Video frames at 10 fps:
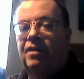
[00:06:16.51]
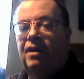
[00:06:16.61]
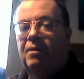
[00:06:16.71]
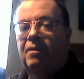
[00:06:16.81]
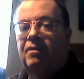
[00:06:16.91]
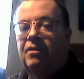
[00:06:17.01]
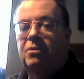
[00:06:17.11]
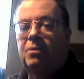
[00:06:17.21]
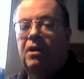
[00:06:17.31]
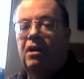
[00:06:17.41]
However, as
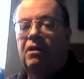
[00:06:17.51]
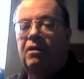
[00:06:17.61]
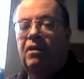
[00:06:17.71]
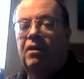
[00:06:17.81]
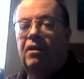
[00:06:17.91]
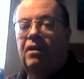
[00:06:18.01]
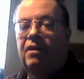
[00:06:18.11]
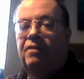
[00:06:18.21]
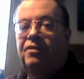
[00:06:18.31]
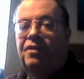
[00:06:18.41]
we know,
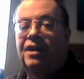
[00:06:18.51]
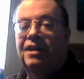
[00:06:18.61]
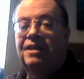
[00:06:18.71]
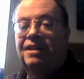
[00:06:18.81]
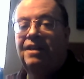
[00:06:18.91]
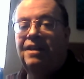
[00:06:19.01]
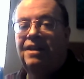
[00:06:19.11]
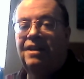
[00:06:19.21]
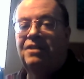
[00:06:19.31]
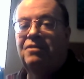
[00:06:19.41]
in fact,
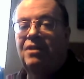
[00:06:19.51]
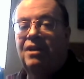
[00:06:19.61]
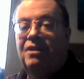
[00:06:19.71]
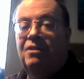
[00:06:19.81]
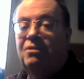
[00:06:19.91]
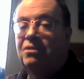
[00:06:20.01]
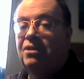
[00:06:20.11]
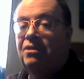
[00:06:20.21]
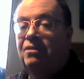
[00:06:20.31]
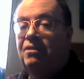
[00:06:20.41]
it's really not
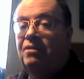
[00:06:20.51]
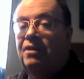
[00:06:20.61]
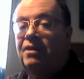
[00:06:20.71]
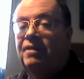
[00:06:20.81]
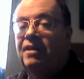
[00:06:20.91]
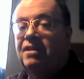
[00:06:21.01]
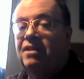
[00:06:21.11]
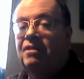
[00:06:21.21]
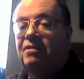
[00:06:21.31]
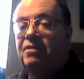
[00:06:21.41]
reviving
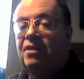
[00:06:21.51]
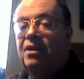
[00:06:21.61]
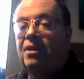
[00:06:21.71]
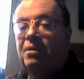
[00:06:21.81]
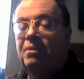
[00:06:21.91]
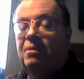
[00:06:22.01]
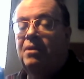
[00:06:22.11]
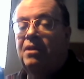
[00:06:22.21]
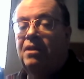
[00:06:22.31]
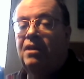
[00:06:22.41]
itself,
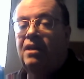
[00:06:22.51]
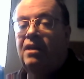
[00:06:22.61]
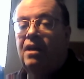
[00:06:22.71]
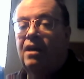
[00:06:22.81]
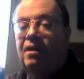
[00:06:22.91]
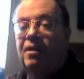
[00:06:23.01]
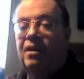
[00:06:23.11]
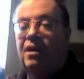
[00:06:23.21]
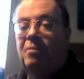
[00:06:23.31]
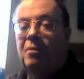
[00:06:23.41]
with the
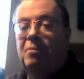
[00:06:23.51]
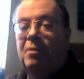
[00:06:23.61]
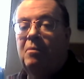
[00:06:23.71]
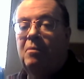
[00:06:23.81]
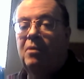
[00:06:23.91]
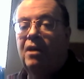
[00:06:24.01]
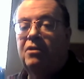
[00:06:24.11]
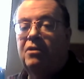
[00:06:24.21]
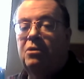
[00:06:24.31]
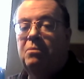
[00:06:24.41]
number of people
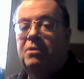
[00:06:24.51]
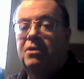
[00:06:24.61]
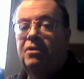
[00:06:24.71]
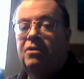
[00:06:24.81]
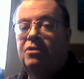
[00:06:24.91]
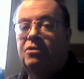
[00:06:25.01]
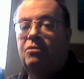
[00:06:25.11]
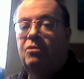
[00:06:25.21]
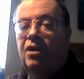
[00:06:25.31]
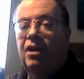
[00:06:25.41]
without jobs
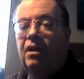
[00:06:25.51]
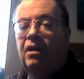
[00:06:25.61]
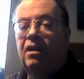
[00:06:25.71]
soaring